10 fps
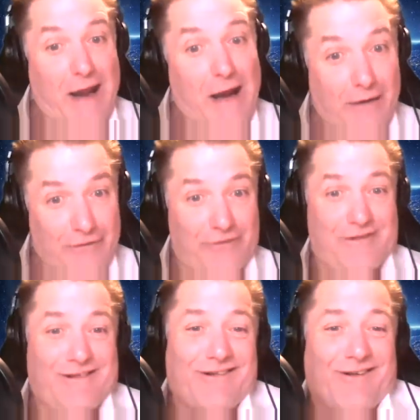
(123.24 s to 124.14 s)
X,
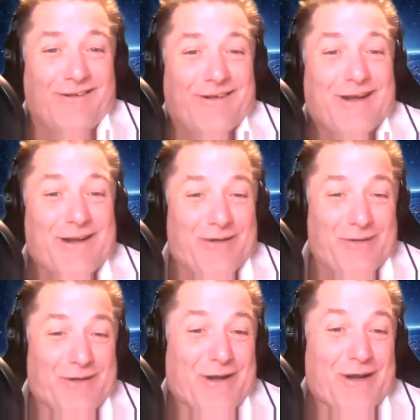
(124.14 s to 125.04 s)

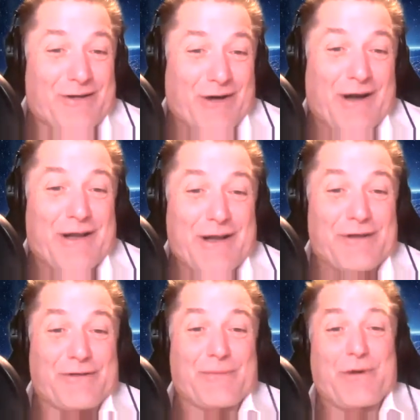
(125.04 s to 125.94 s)
trying to get
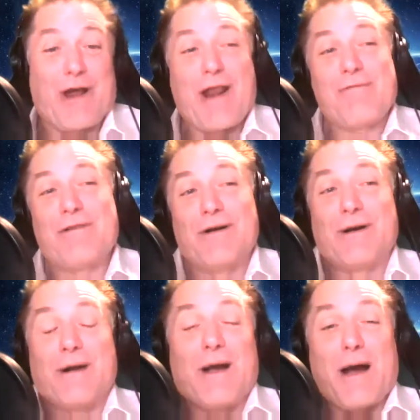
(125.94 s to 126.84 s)
some kind of
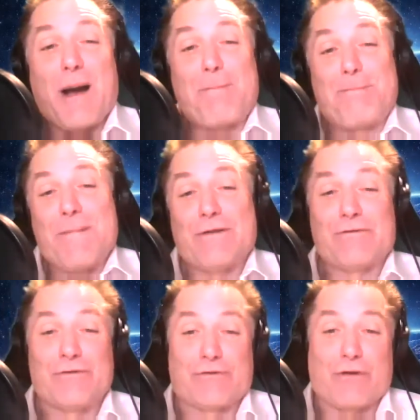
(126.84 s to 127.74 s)
a
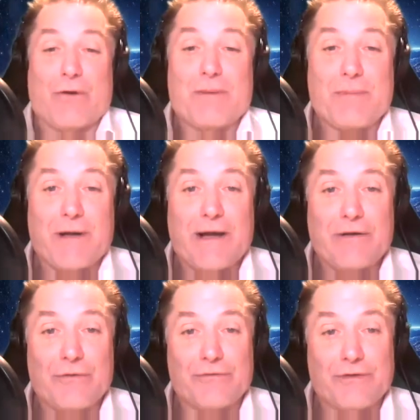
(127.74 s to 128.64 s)
business going, but I
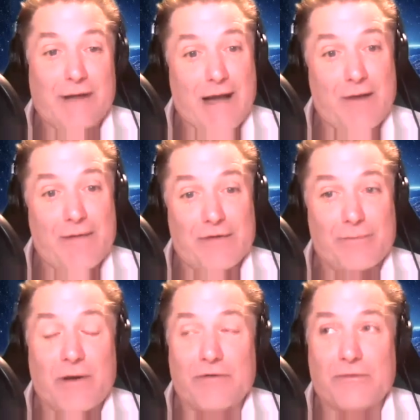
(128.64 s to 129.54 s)
don't see how that's
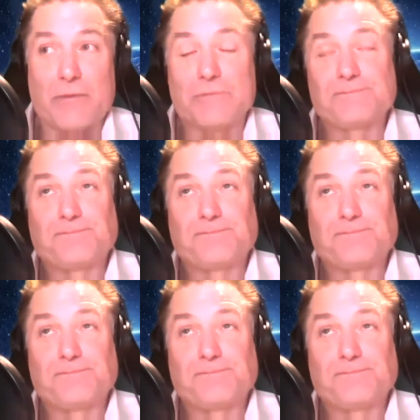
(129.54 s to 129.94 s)
possible.